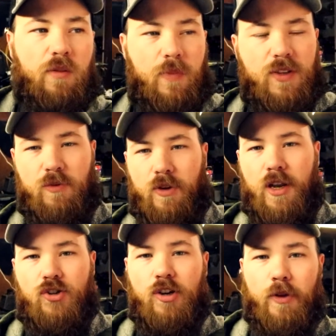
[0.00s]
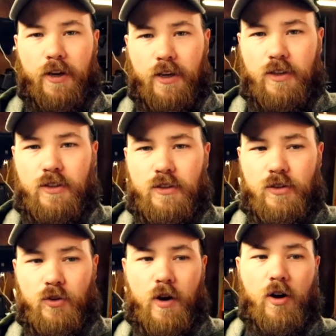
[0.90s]
May see what kind of trouble I can get
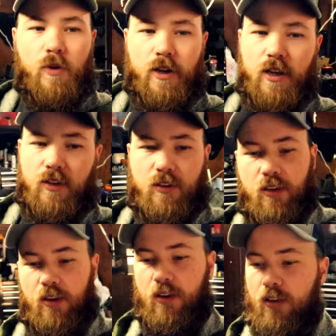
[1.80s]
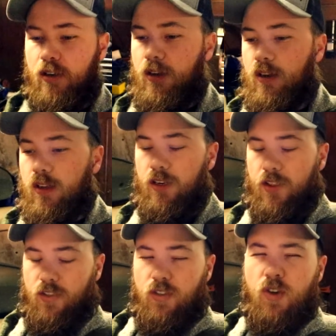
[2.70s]
into. I don't want to get into
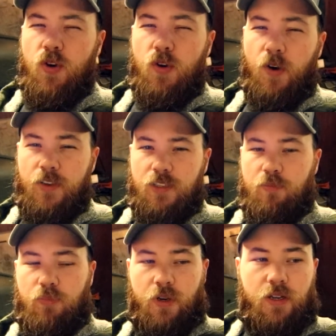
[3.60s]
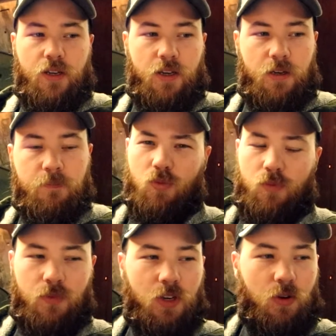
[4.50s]
nothing too crazy, but
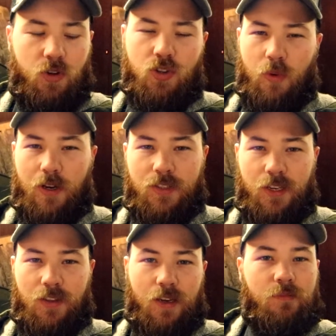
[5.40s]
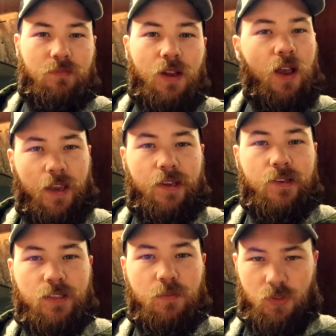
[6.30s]
you know, usually when I say that, I get
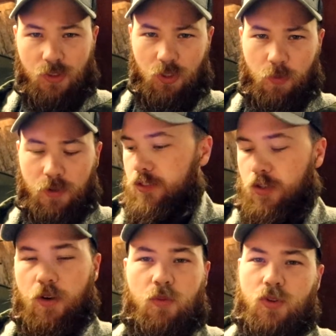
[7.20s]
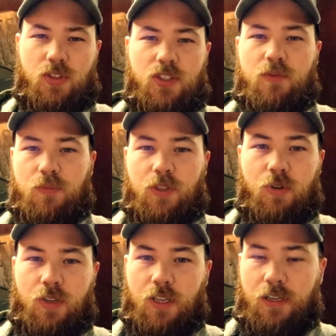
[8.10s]
into something stupid. So we'll just see
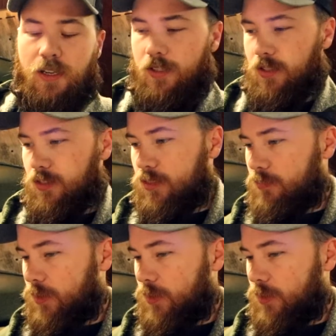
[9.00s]
where today takes us.